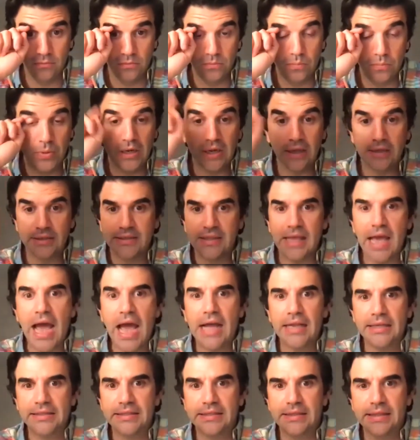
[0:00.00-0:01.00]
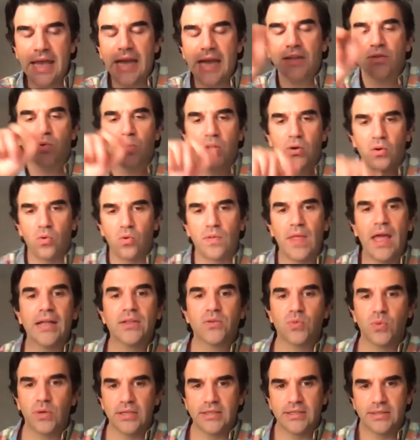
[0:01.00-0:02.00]
because that's that's what
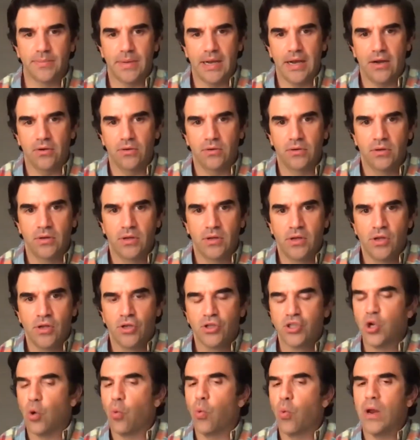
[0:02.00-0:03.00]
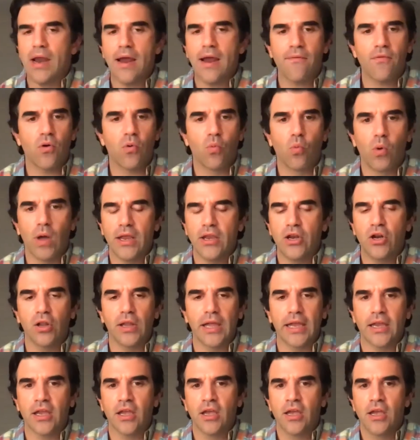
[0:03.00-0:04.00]
that's what it's about so whatever you know
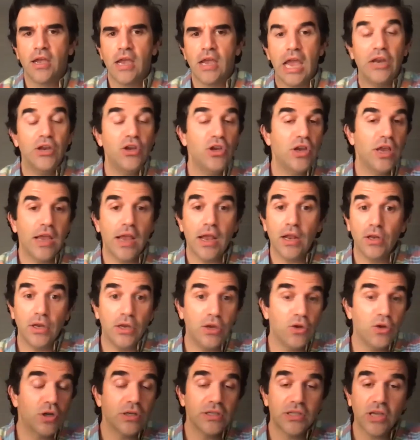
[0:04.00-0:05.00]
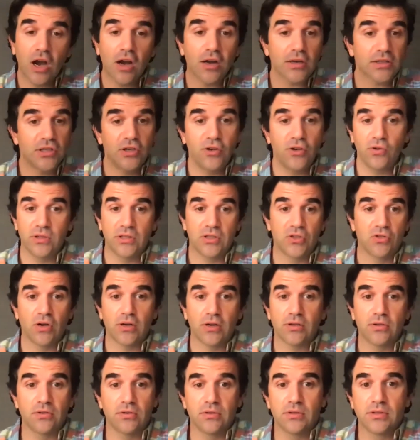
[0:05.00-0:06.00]
like and, and you can talk to your
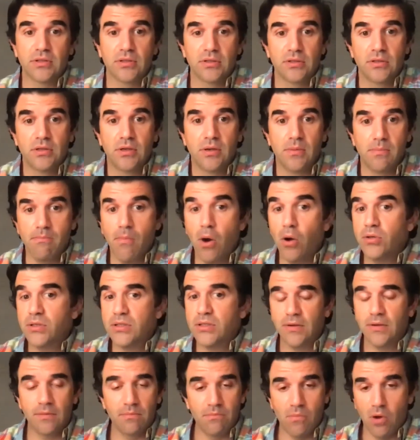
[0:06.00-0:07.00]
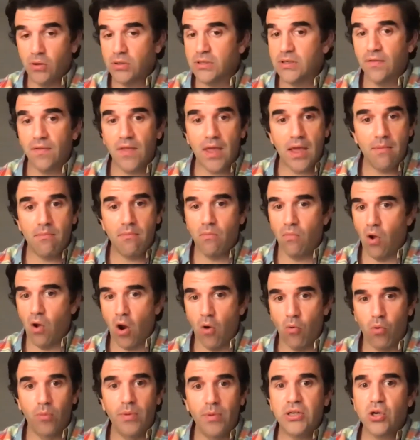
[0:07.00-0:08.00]
instructors most most of them
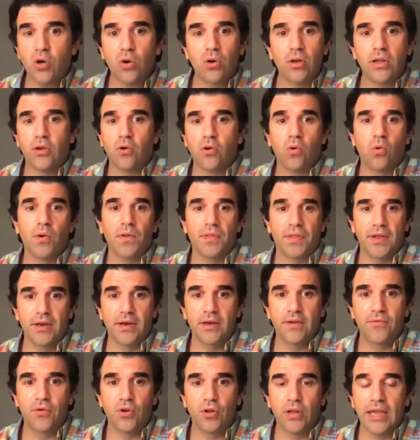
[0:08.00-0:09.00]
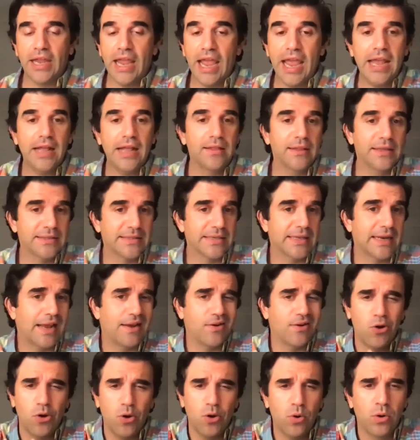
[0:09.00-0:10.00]
will be totally cool with it if you're like hey listen i
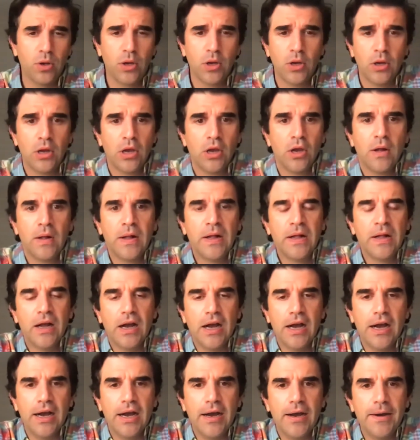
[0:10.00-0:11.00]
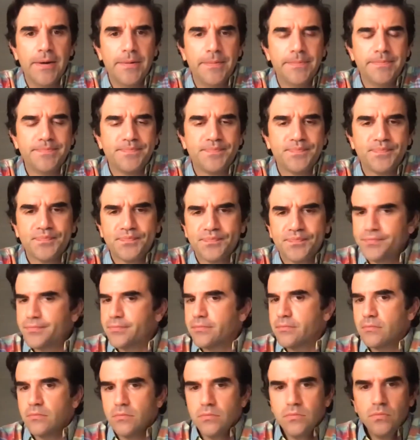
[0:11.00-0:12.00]
know um
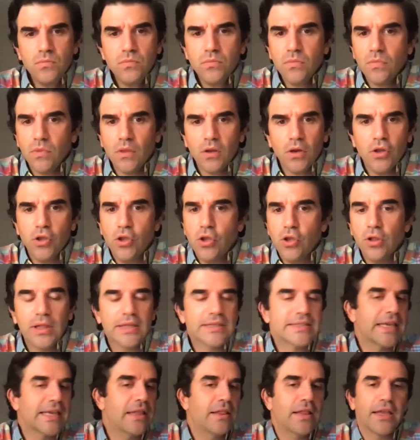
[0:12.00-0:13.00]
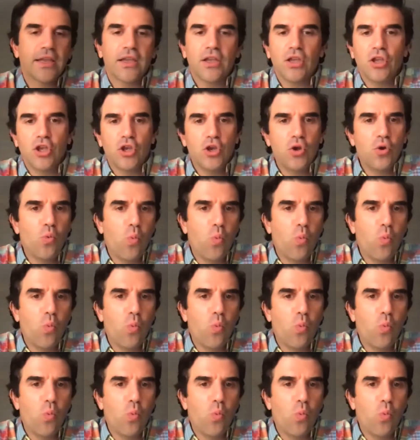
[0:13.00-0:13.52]
let's say like you